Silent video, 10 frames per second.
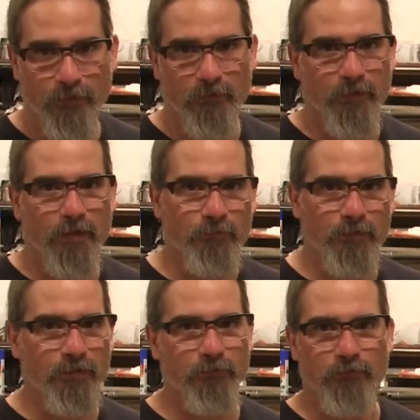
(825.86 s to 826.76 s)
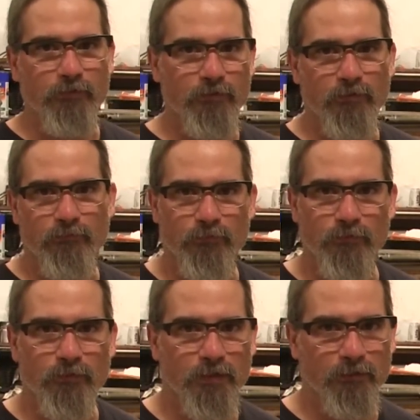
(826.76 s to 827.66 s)
figured the heck with it, I'll just endure it for a
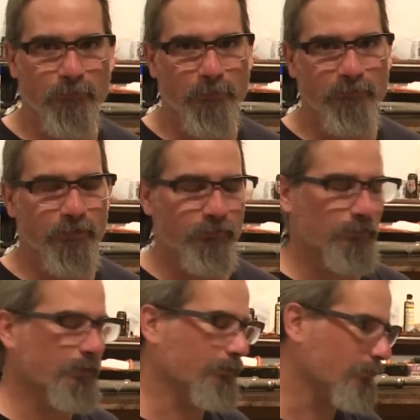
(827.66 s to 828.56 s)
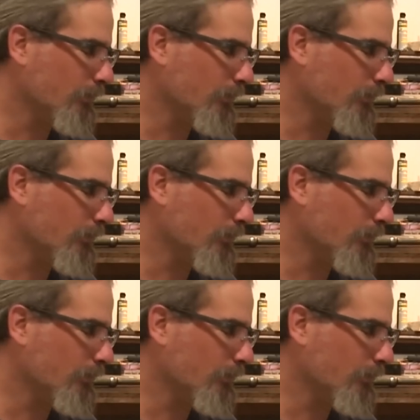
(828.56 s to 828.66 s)
while and maybe fix it later,